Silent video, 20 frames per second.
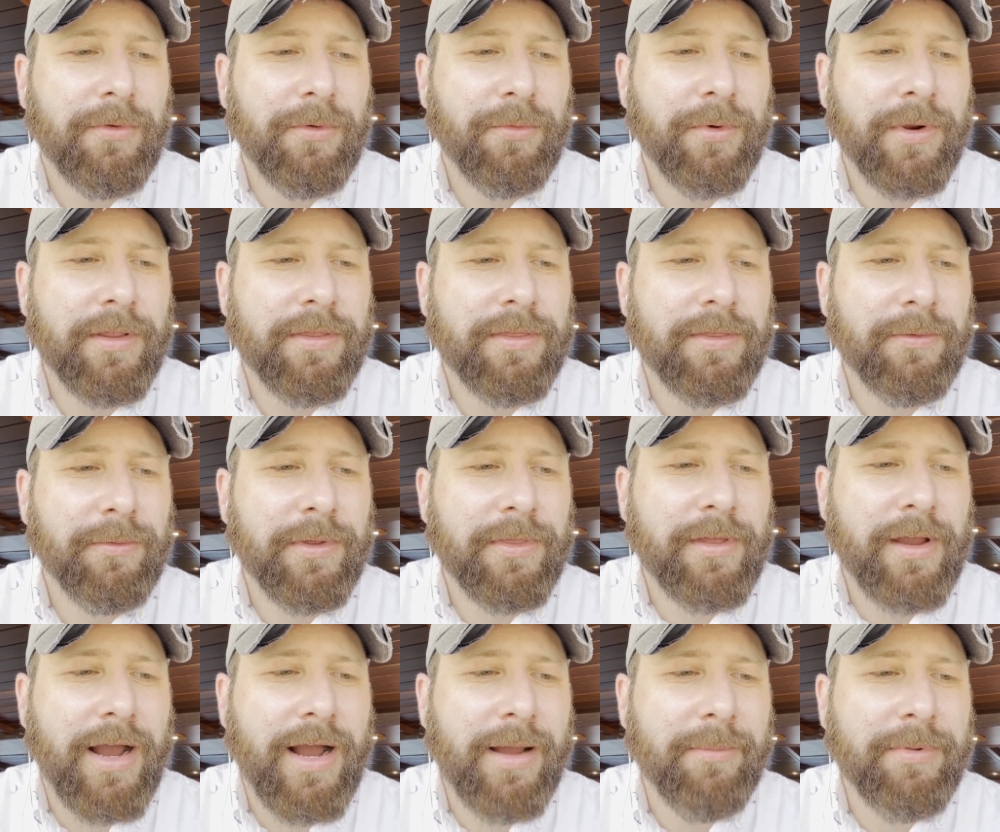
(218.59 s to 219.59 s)
With
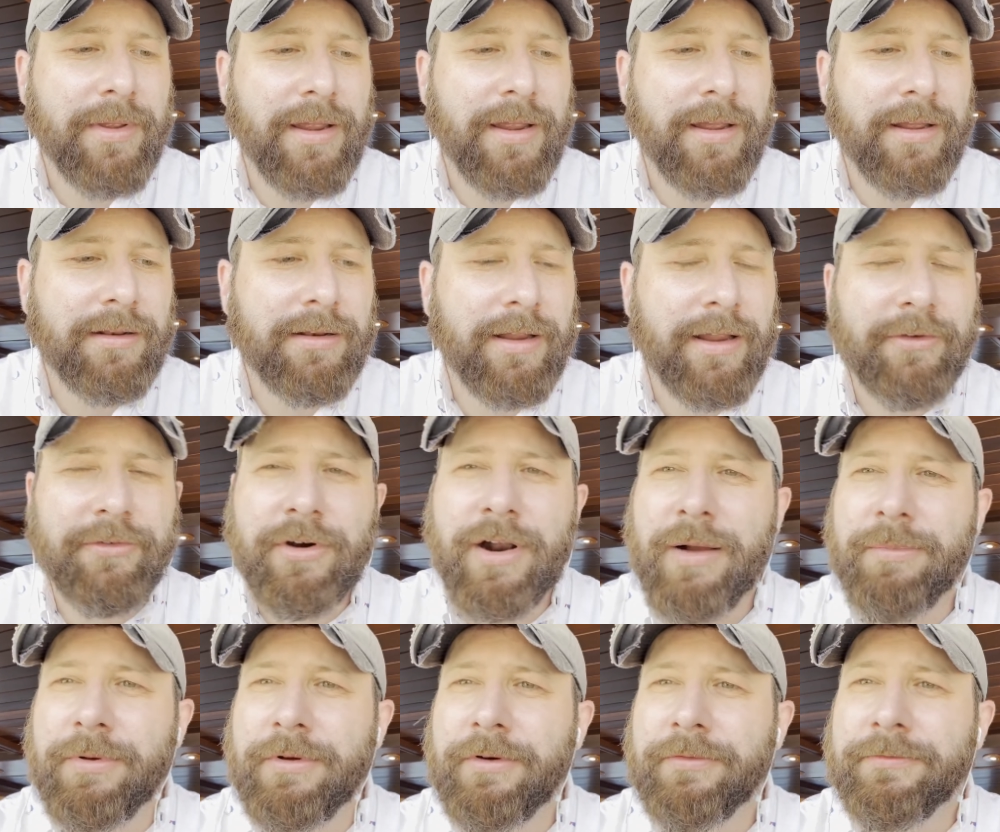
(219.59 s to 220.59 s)
hoppy and
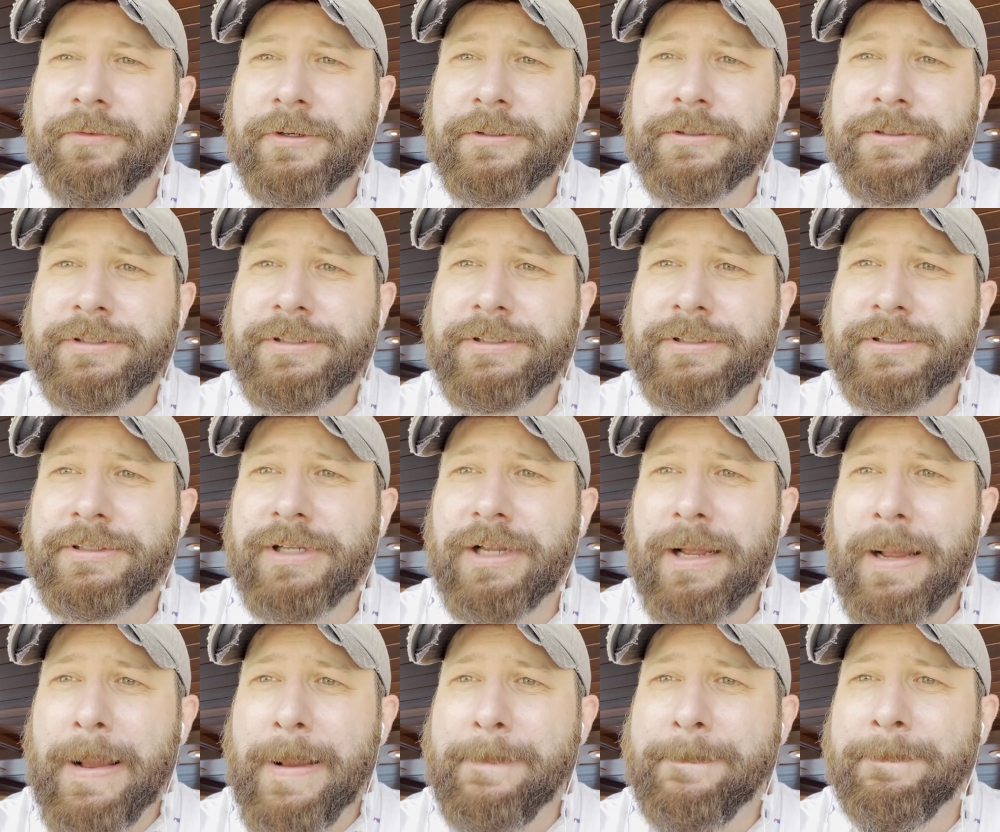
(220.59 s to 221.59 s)
tropical fruits is
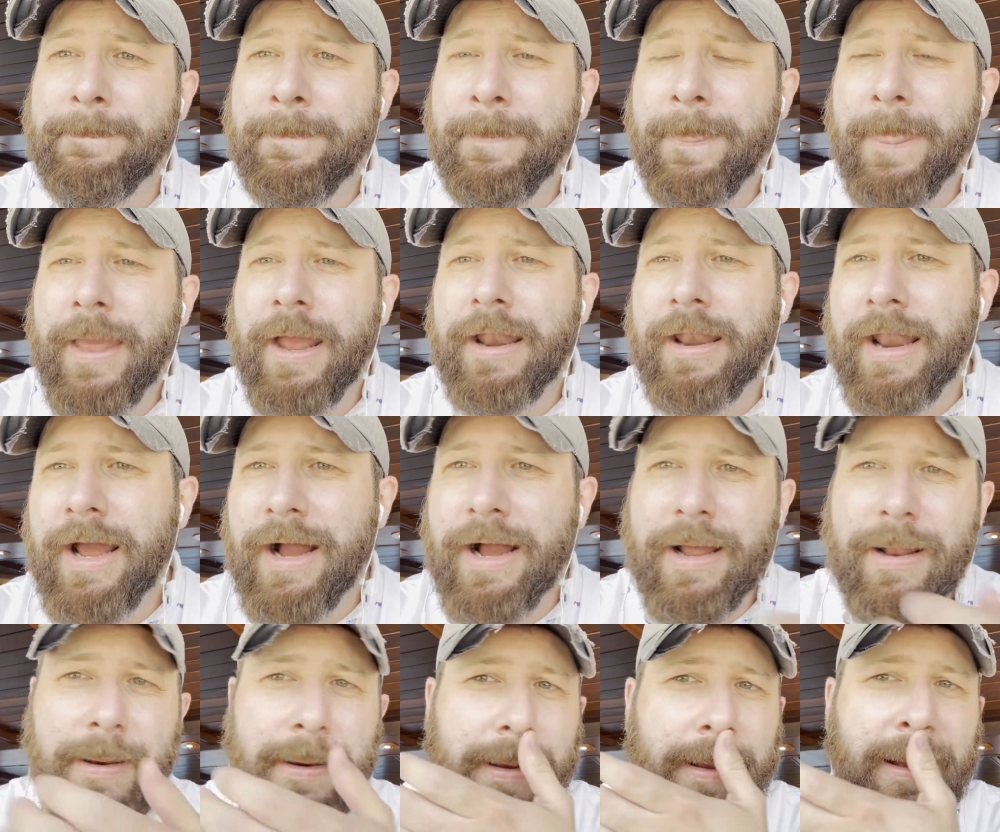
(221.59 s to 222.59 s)

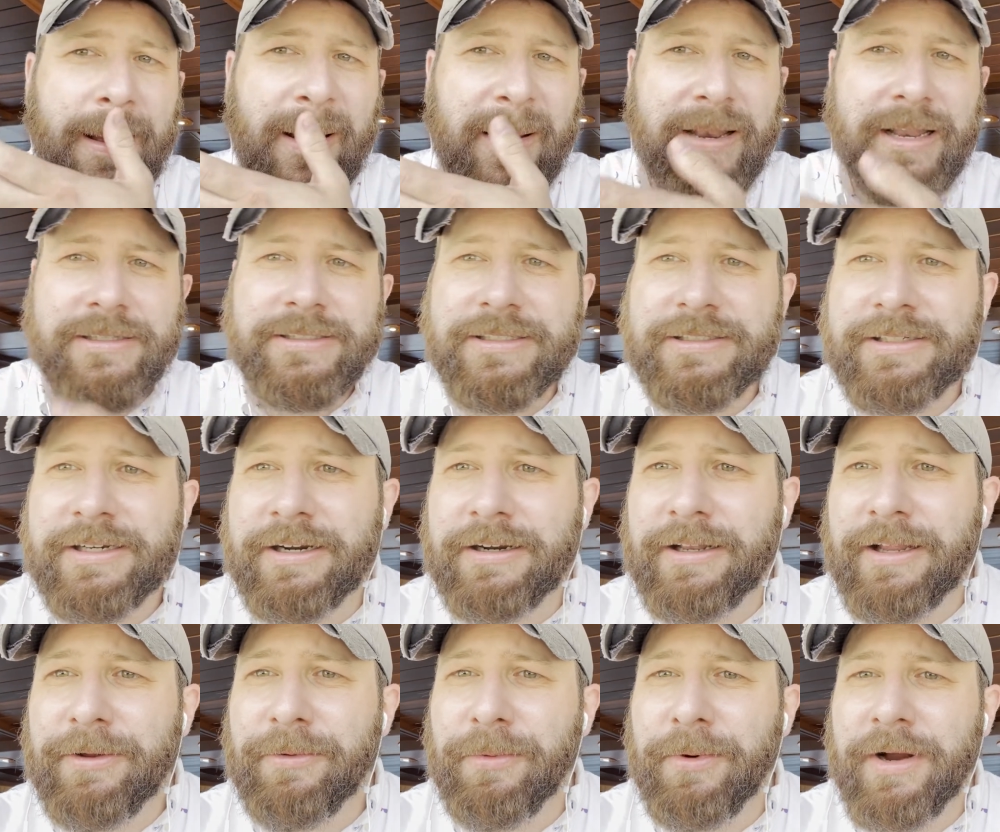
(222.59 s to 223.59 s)
not
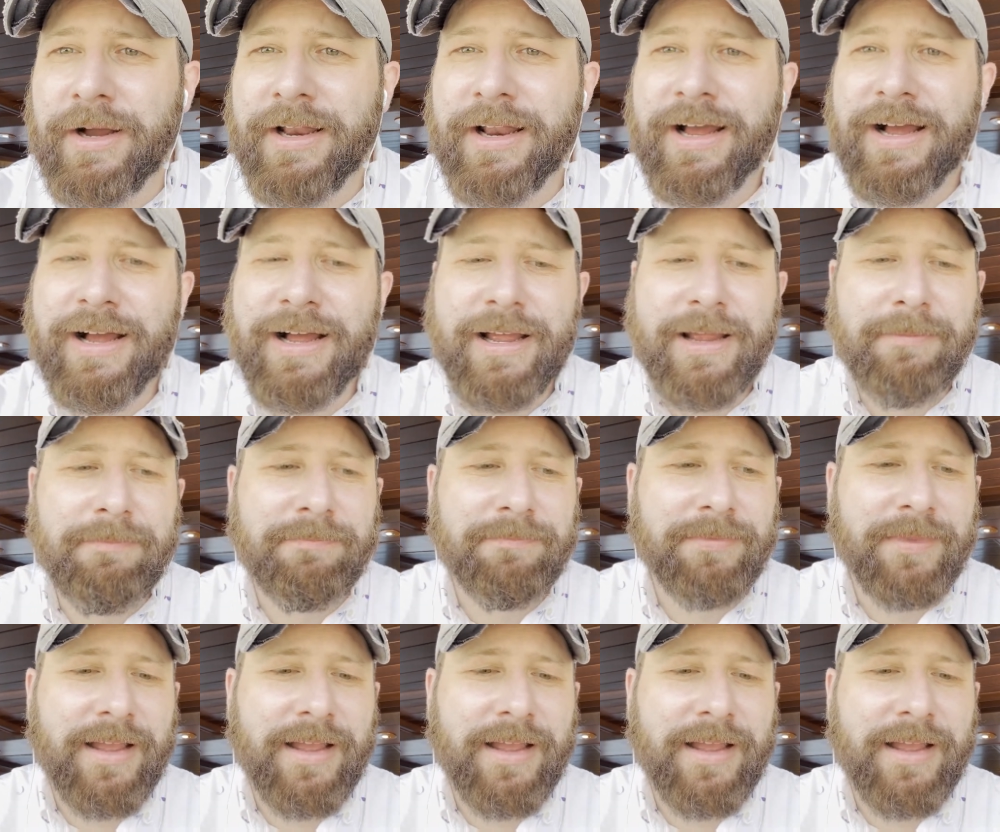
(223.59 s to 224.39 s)
necessarily what I'm,